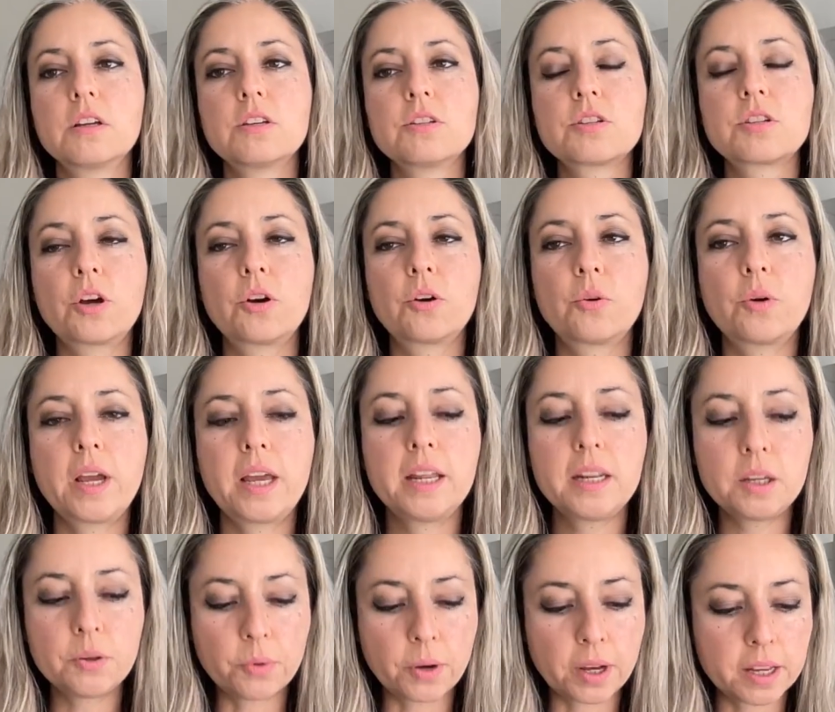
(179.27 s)
So,
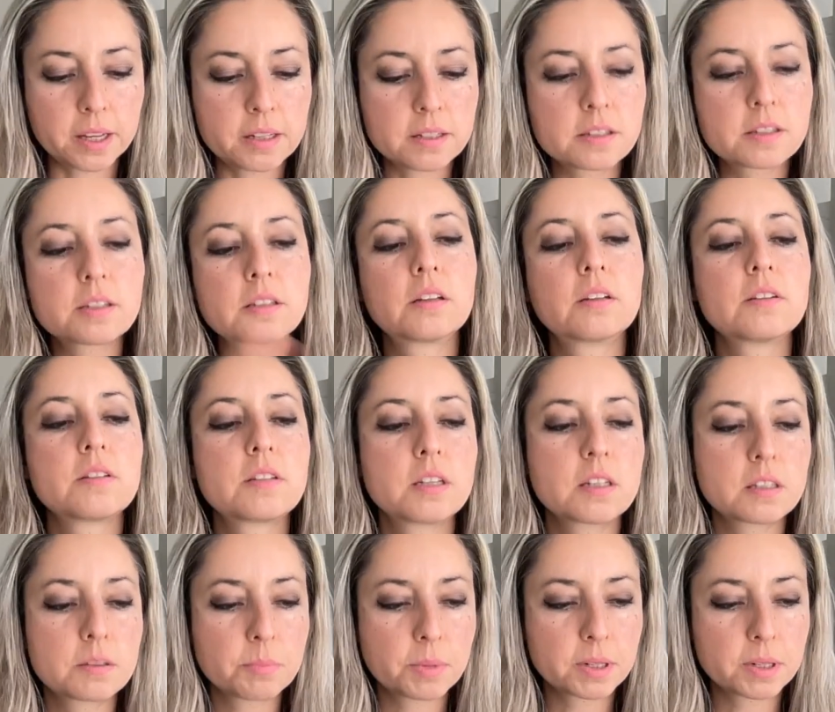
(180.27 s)
anyways, six